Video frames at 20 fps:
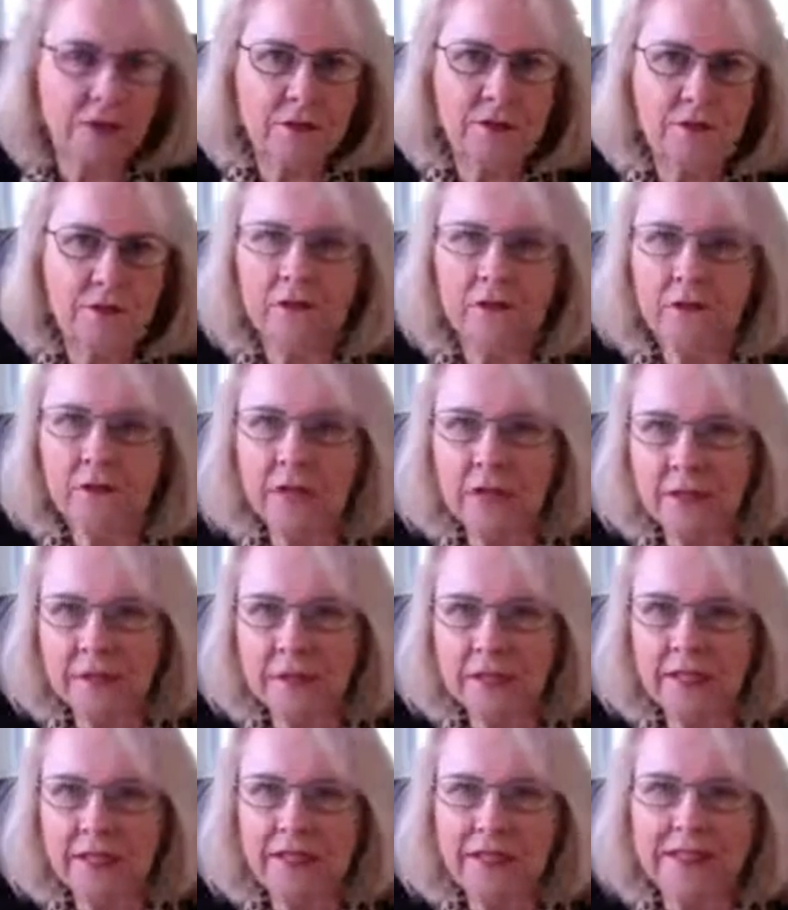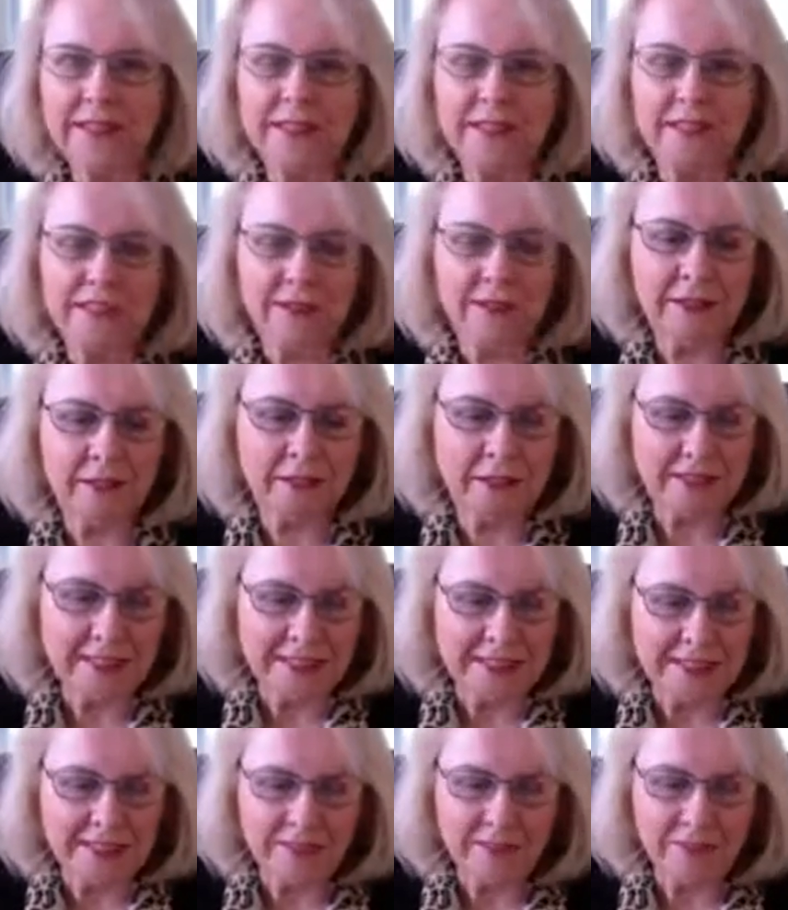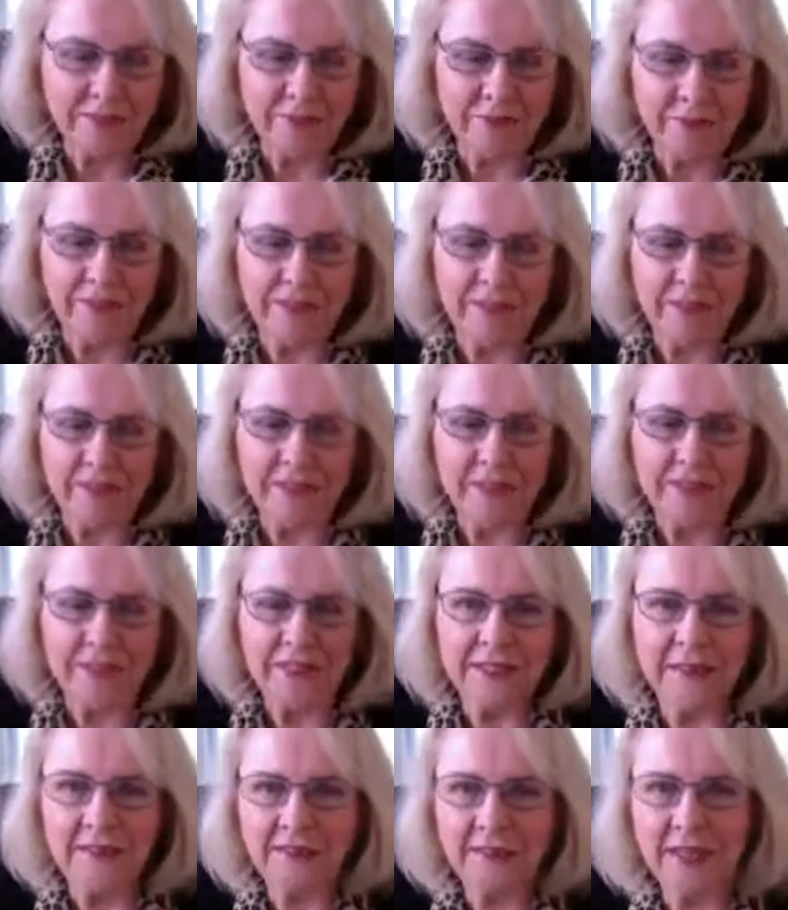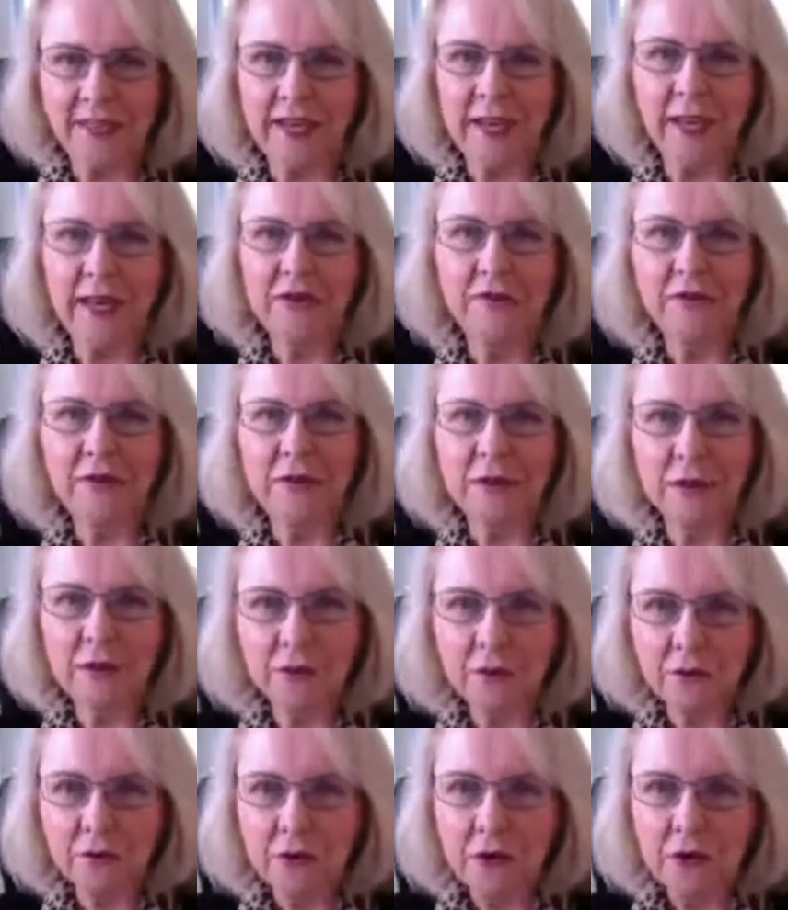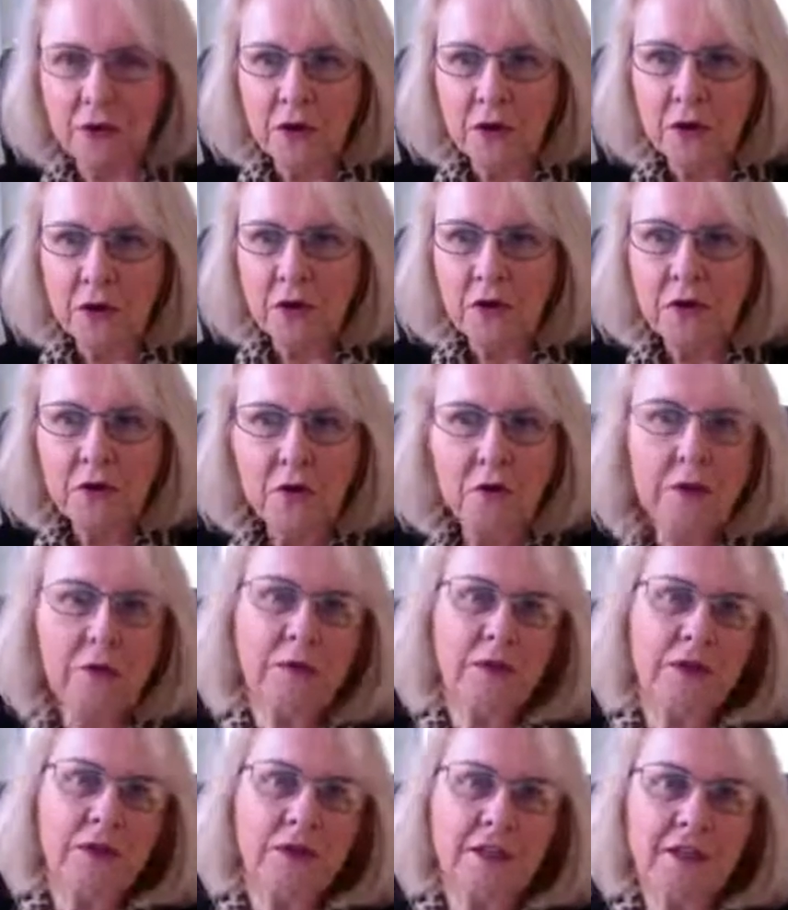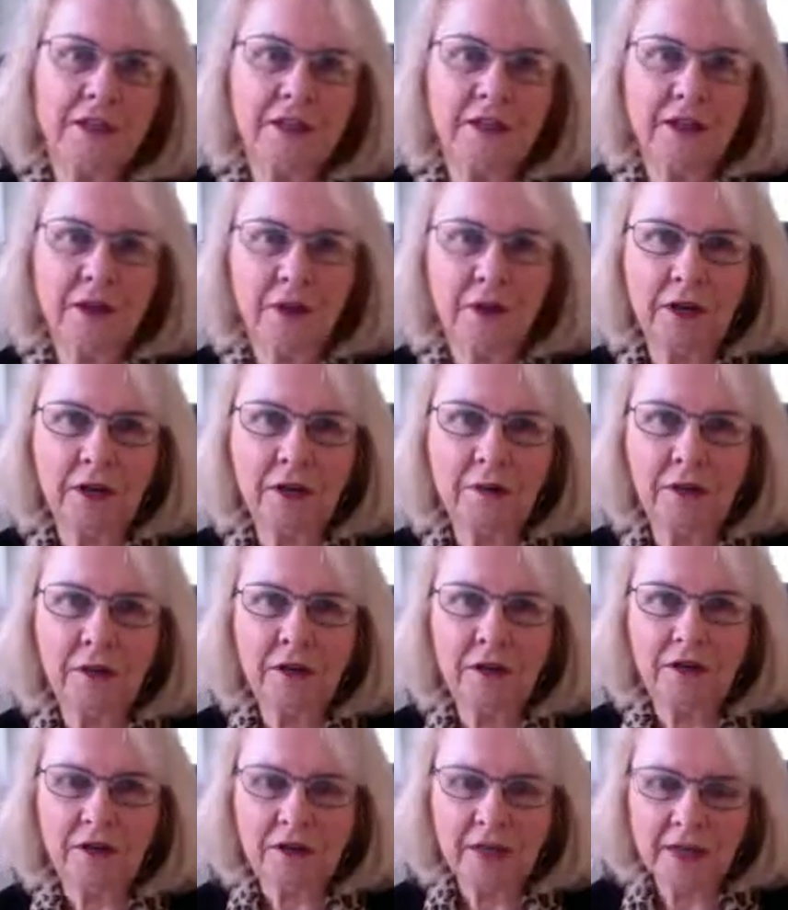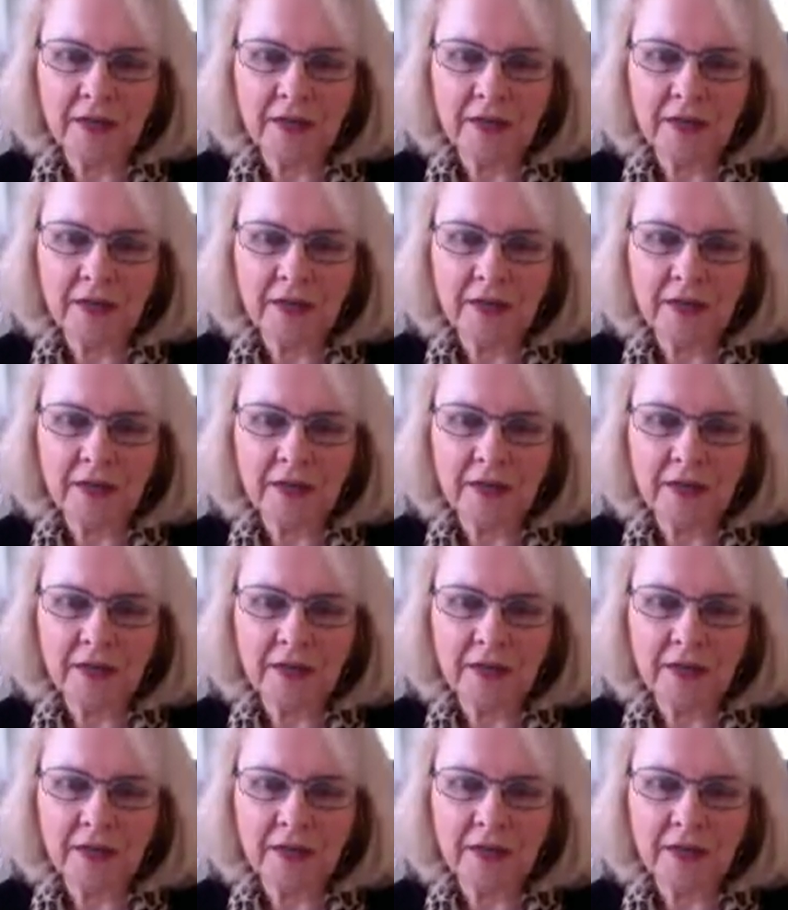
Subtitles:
who feel limited, who feel as if they have no ability to go anywhere.